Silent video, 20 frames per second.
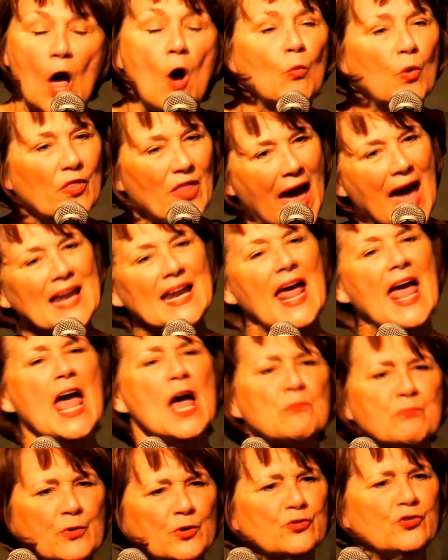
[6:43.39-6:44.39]
Well, that
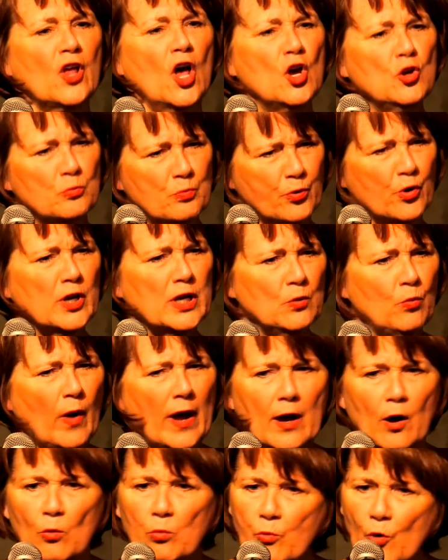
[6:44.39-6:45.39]
episode pretty
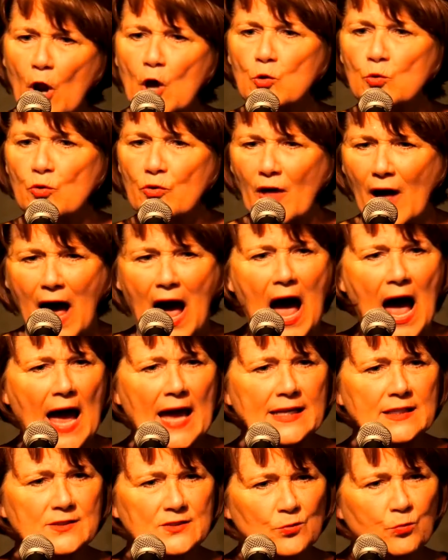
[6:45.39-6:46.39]
well broke the
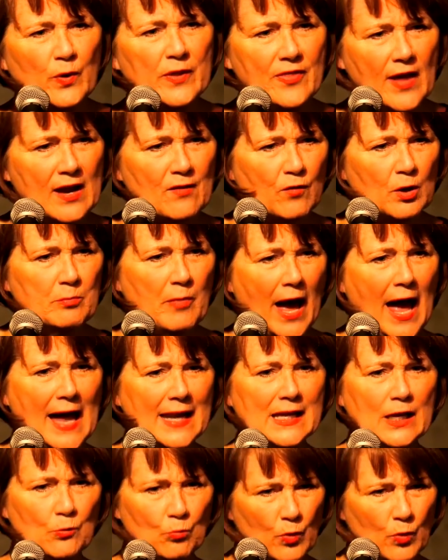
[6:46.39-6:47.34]
ice with everybody,